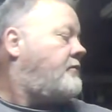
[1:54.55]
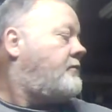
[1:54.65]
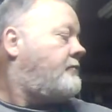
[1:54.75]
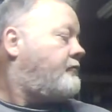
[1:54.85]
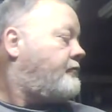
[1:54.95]

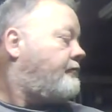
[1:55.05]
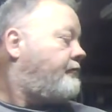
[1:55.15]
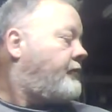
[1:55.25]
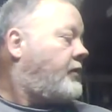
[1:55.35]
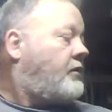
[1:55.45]

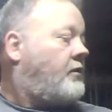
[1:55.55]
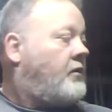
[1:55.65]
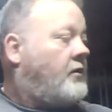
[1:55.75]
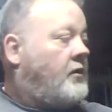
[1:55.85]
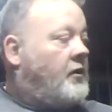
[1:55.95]

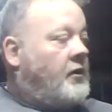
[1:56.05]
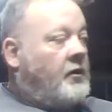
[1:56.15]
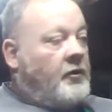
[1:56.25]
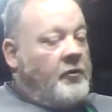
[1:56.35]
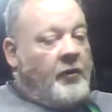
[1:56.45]
when
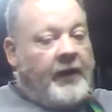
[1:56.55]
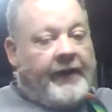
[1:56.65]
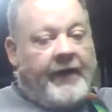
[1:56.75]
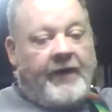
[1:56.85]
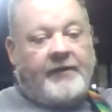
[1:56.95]
I
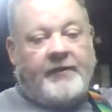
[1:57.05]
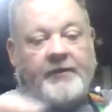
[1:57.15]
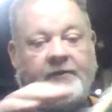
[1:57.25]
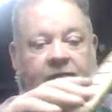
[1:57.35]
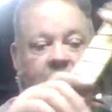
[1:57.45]
got
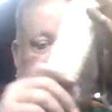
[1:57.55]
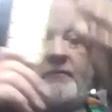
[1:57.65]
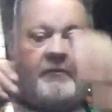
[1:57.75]
this,